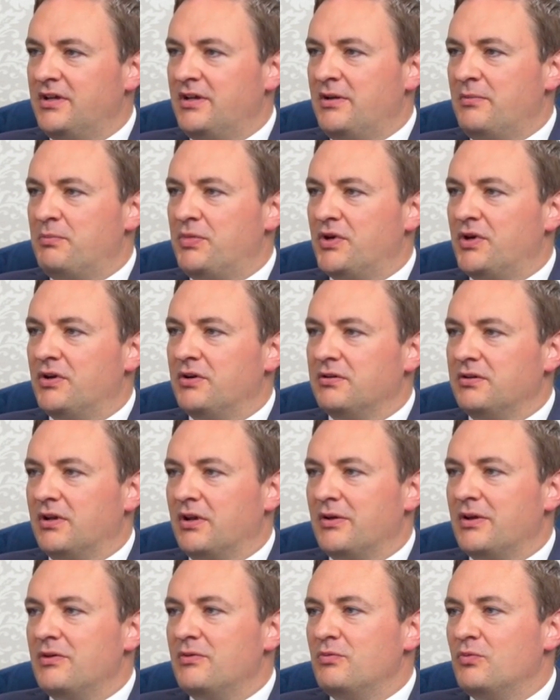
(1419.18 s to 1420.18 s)
But
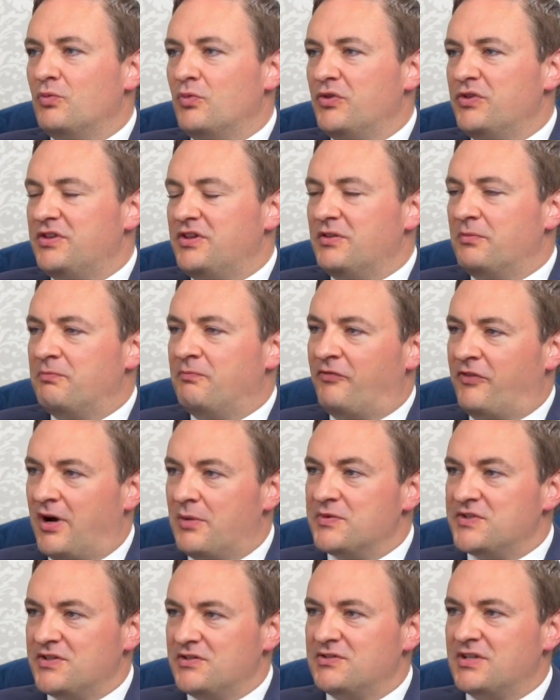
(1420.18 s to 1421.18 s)
would the
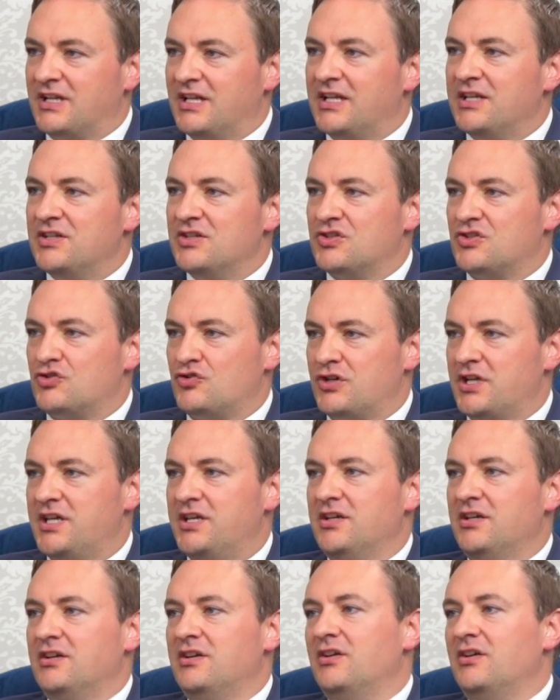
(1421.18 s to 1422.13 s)
pharmaceutical industry